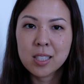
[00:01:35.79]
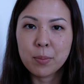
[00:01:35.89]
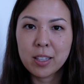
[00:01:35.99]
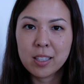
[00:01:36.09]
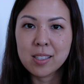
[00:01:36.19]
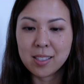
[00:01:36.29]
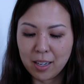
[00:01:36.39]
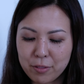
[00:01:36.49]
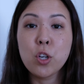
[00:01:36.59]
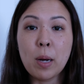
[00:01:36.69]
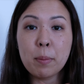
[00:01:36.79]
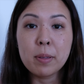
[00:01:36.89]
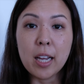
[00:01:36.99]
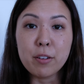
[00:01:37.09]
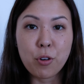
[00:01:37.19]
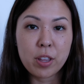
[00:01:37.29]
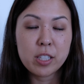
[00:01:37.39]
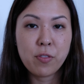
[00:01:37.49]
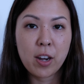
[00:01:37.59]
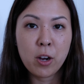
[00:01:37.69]
some of this stuff. So my plan for
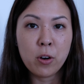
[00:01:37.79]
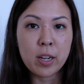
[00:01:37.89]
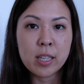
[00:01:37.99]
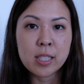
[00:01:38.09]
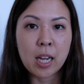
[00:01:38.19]
this video is